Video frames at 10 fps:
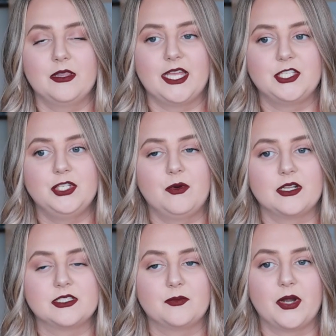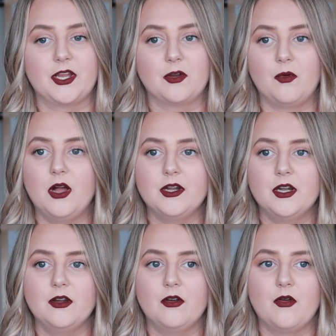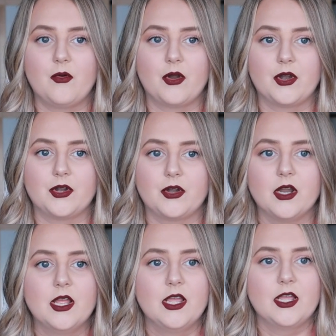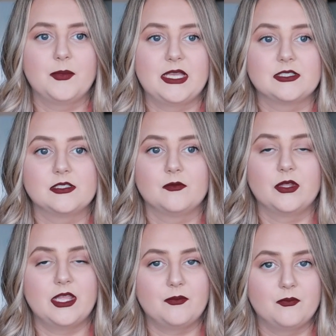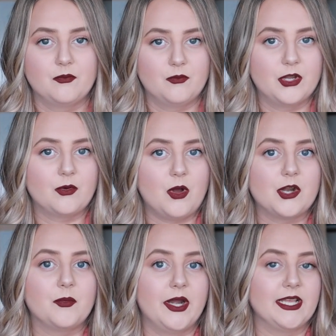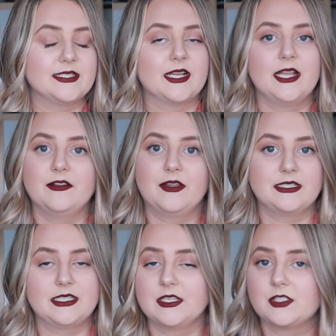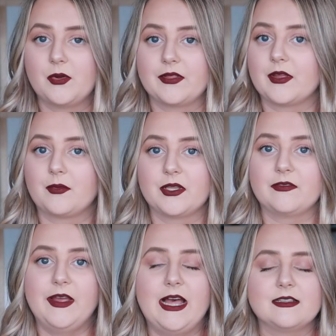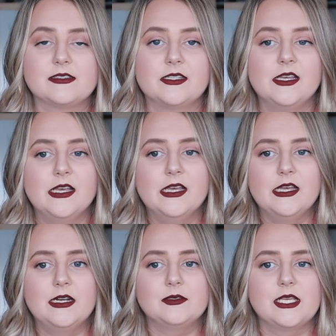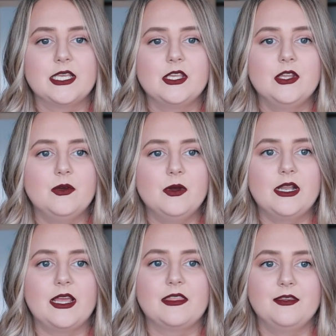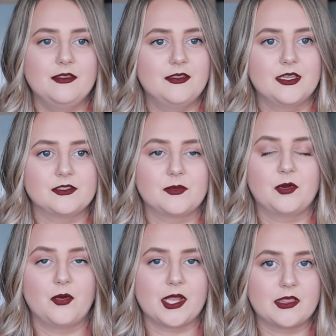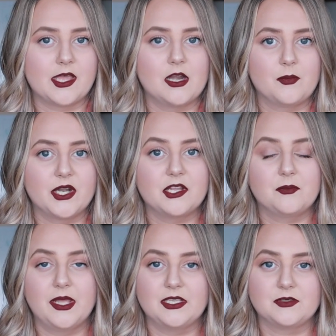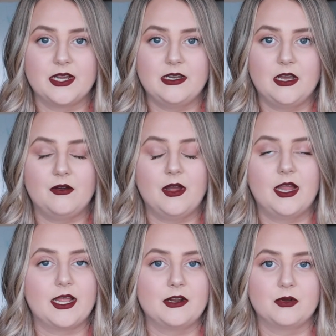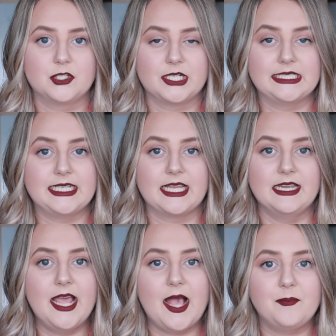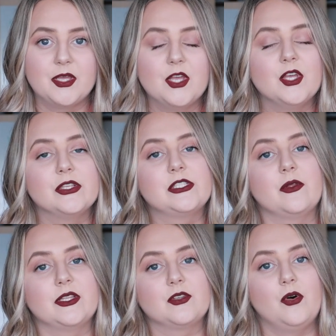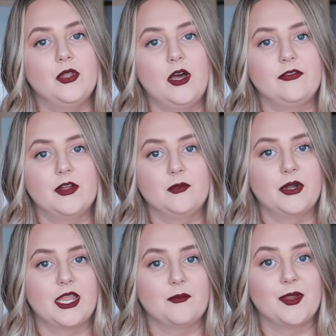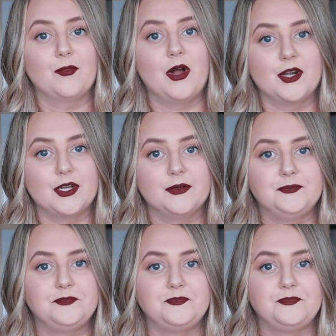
were like, do you want us to break your water? Or because when they when your water breaks, it kind of gets things going like really fast. And I was like, you know what, I think things are going like at a pretty good pace right now. I kind of want to try to take a nap, so let's hold off on breaking my water.